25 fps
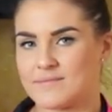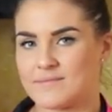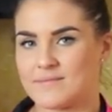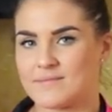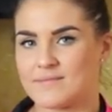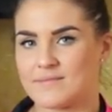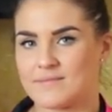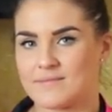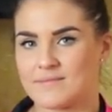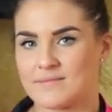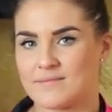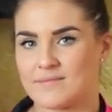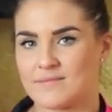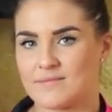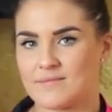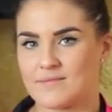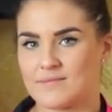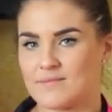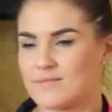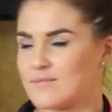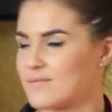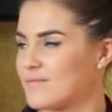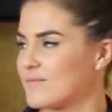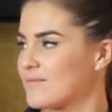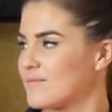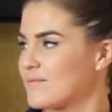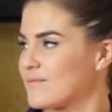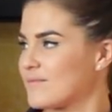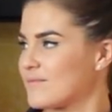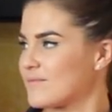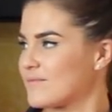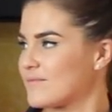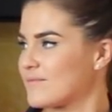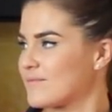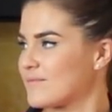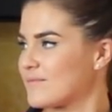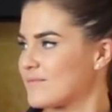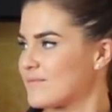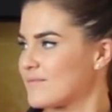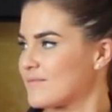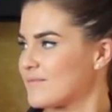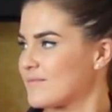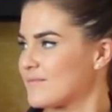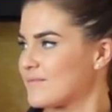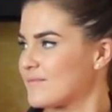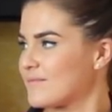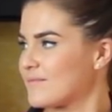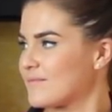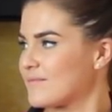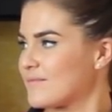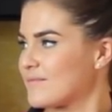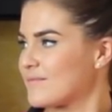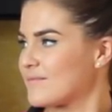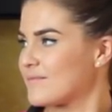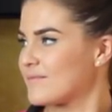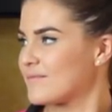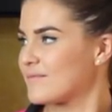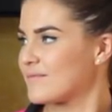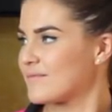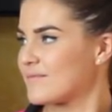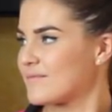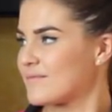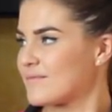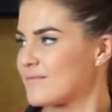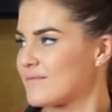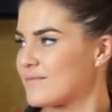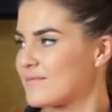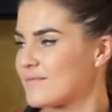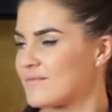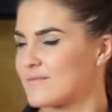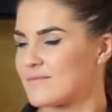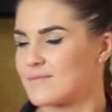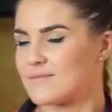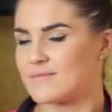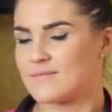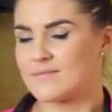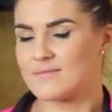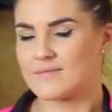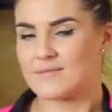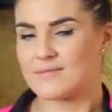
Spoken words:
(not speaking)